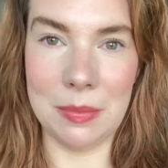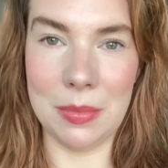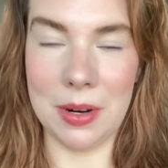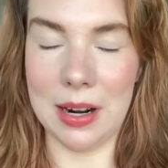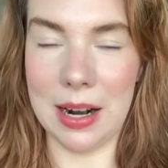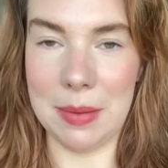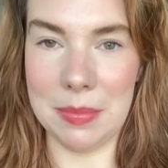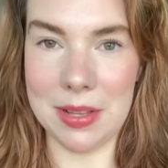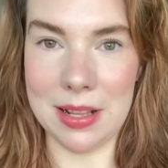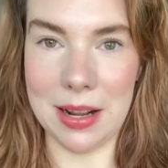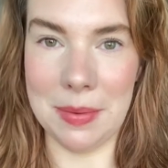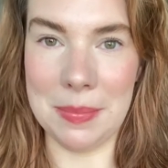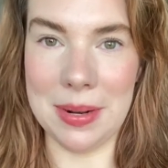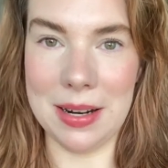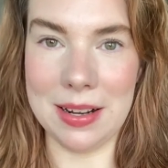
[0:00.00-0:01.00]
Perhaps
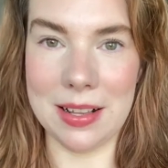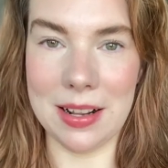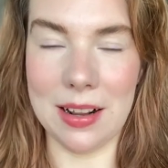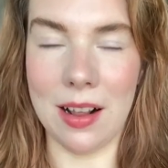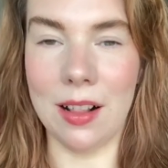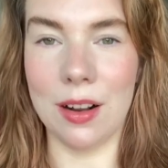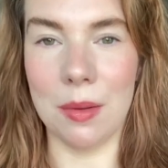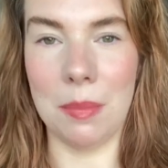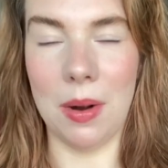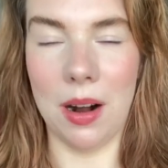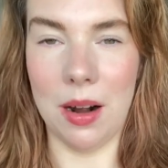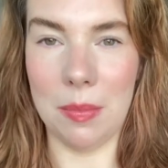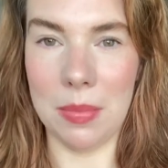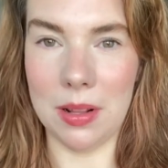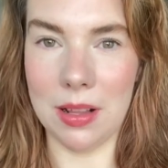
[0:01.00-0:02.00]
that makes the color
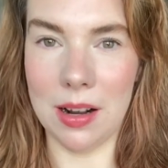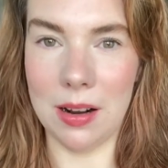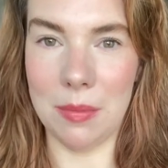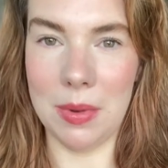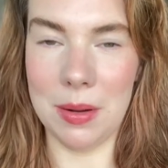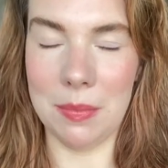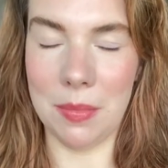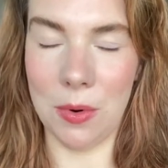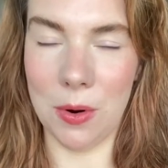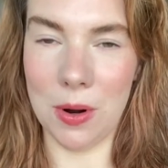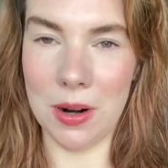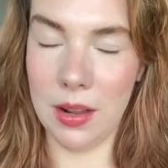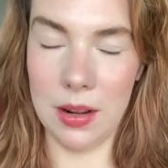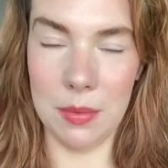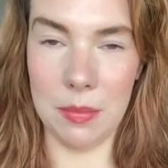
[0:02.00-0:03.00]
pop a little bit
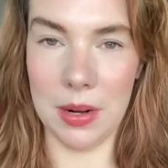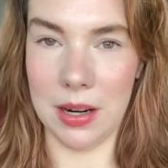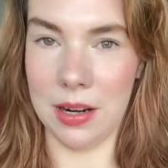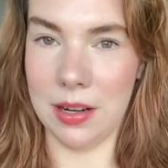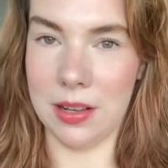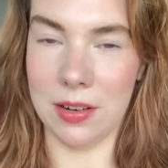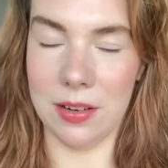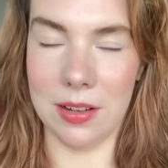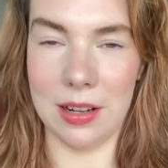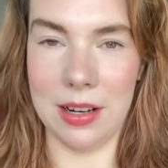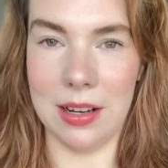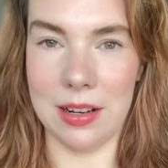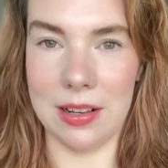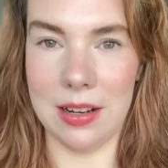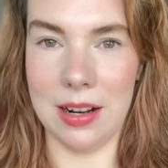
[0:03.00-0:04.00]
more, but it certainly
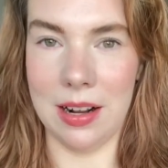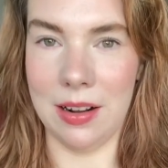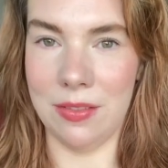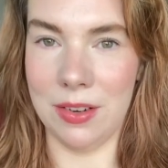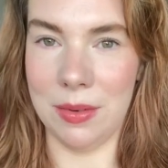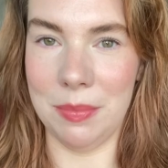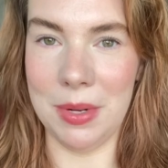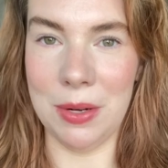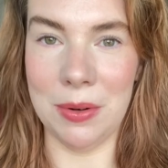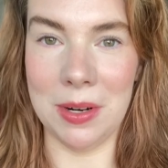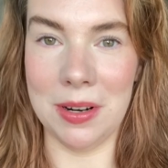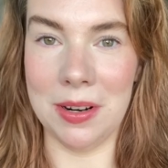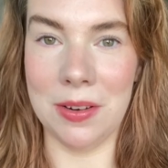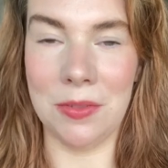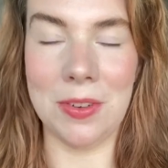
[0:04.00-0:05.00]
doesn't have a
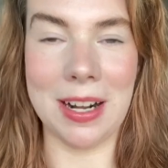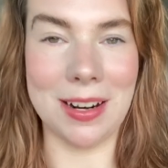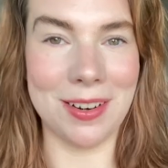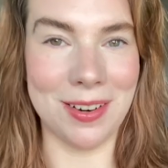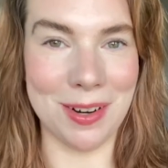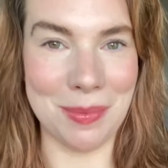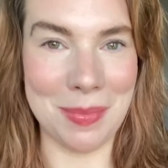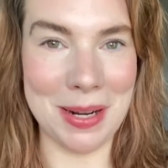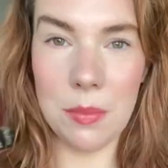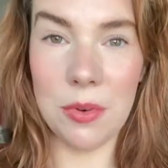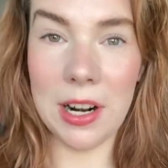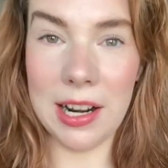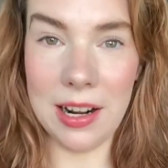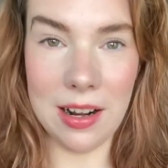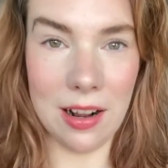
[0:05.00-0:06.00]
muted effect on me.
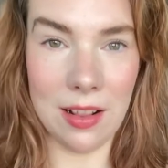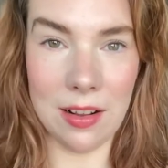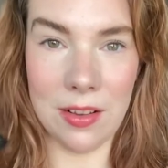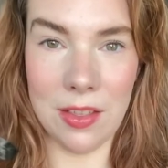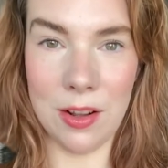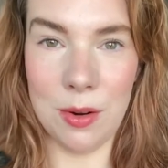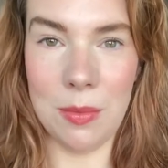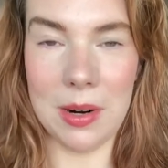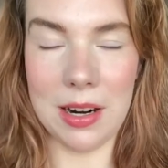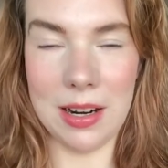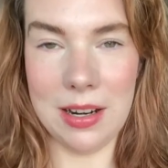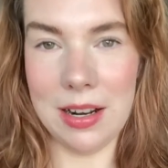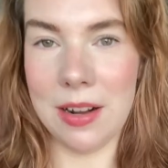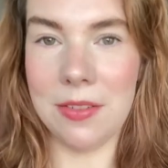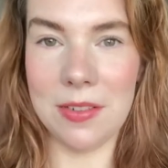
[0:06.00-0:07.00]
Pretty color though, but I
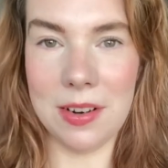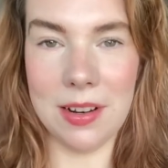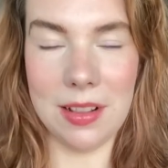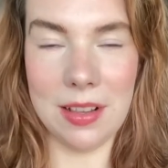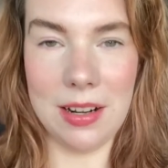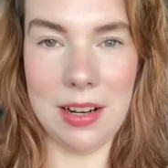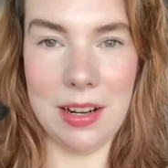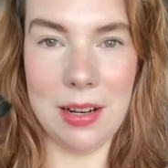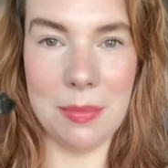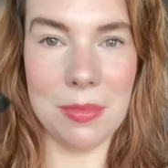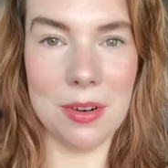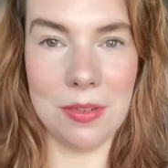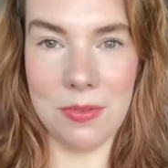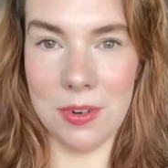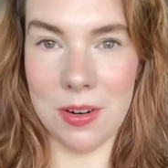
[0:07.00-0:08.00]
definitely
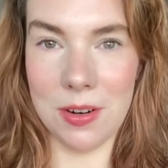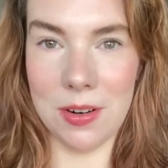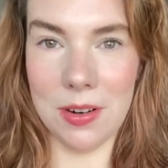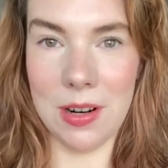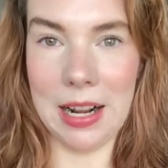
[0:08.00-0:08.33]
prefer